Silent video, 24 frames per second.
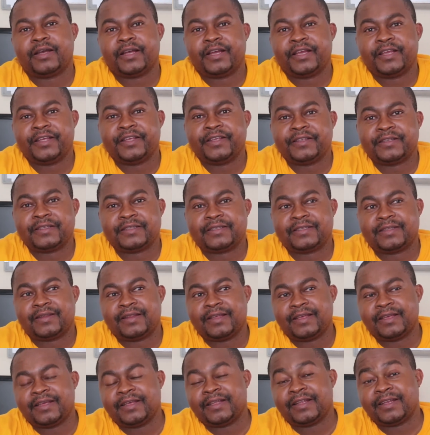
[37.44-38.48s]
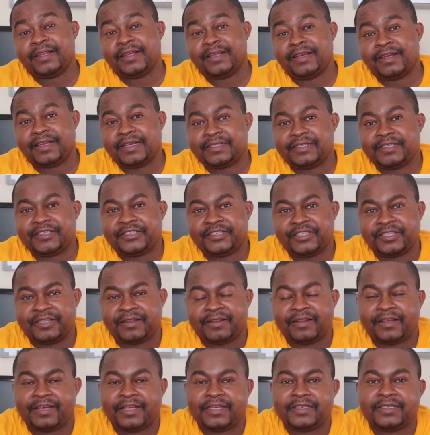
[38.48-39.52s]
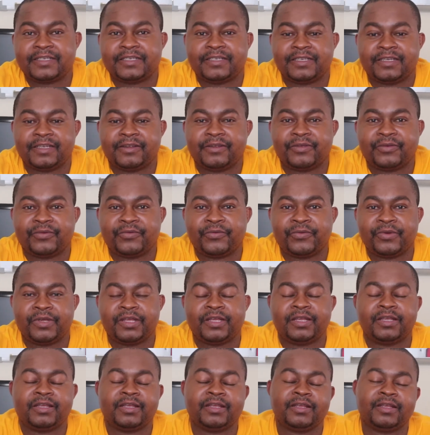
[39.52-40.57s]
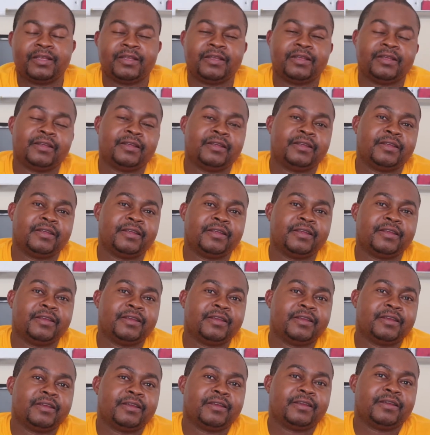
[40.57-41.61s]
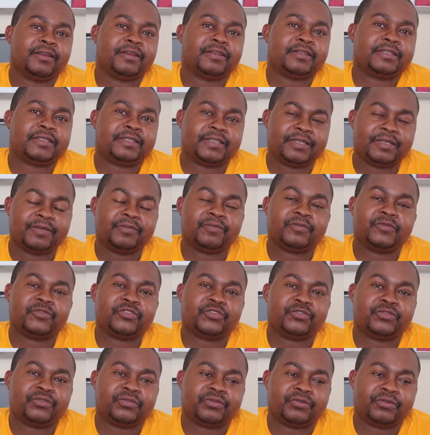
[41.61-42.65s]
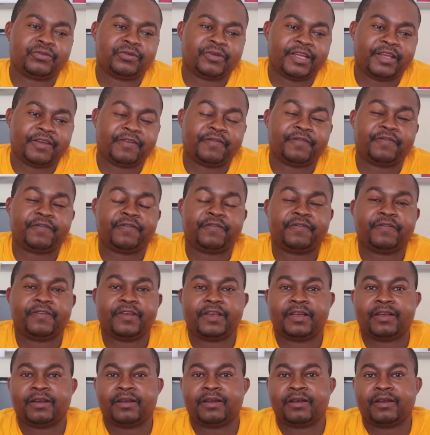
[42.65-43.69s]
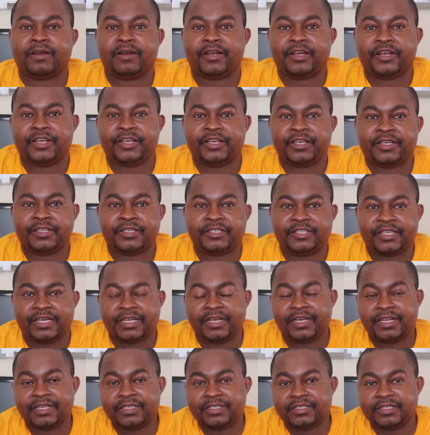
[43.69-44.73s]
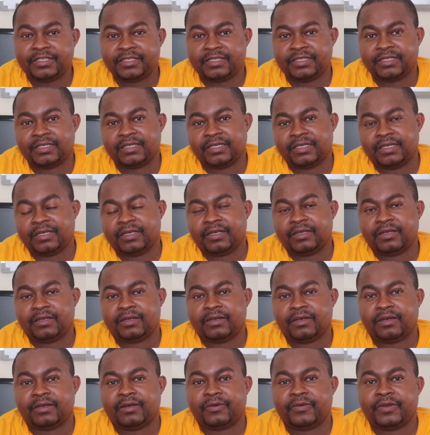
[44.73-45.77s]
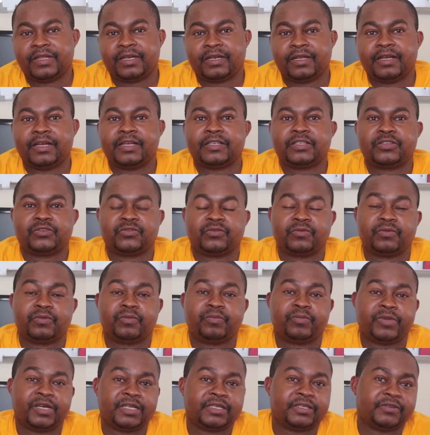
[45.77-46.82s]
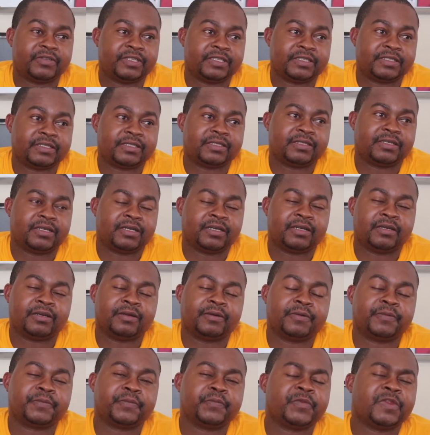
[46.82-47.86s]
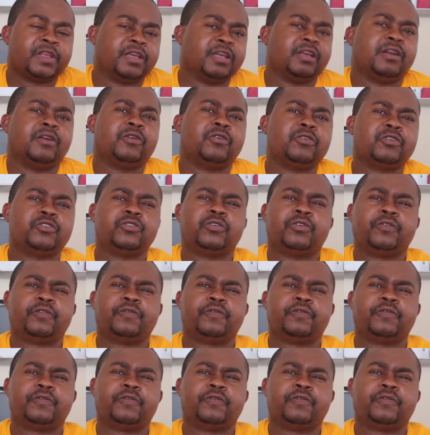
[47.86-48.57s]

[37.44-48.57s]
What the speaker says: is the realization that we seem to have a challenge with regards to batteries. There are a lot